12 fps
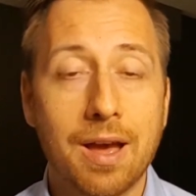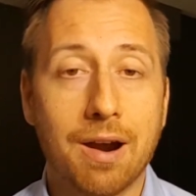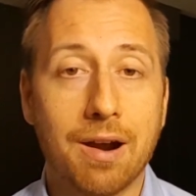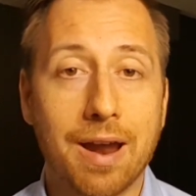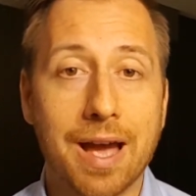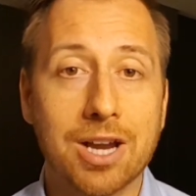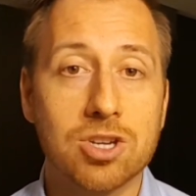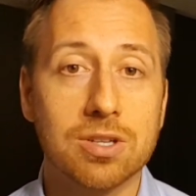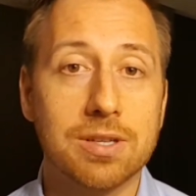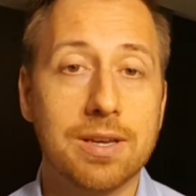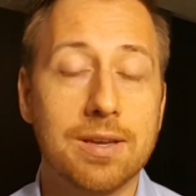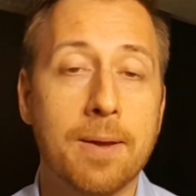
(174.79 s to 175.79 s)
are
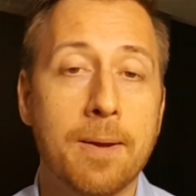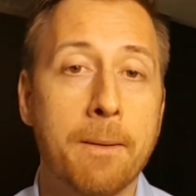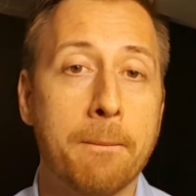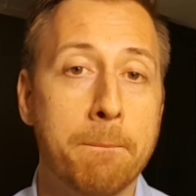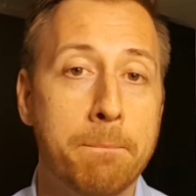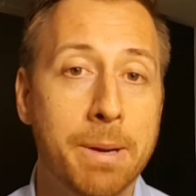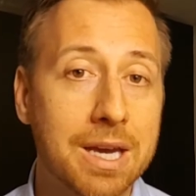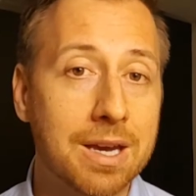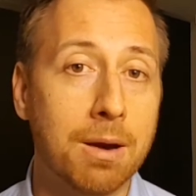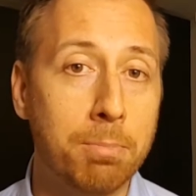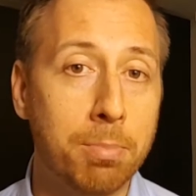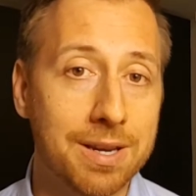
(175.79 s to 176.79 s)
actually big
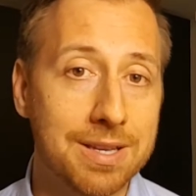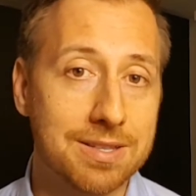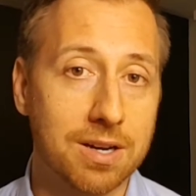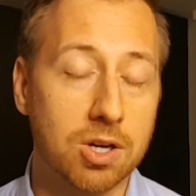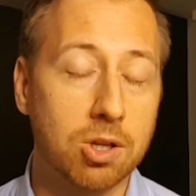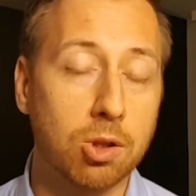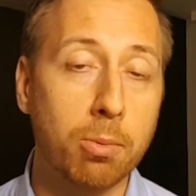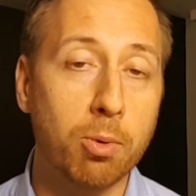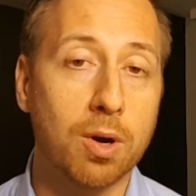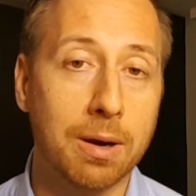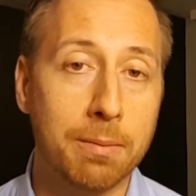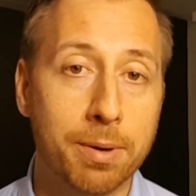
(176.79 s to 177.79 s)
companies, they're global
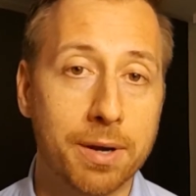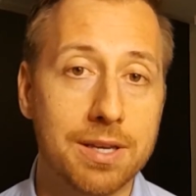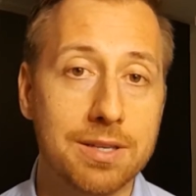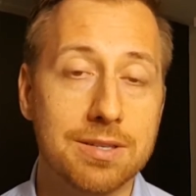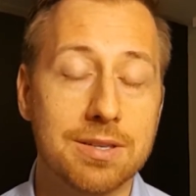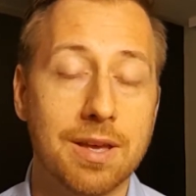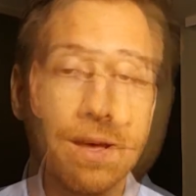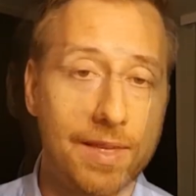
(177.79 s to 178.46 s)
companies,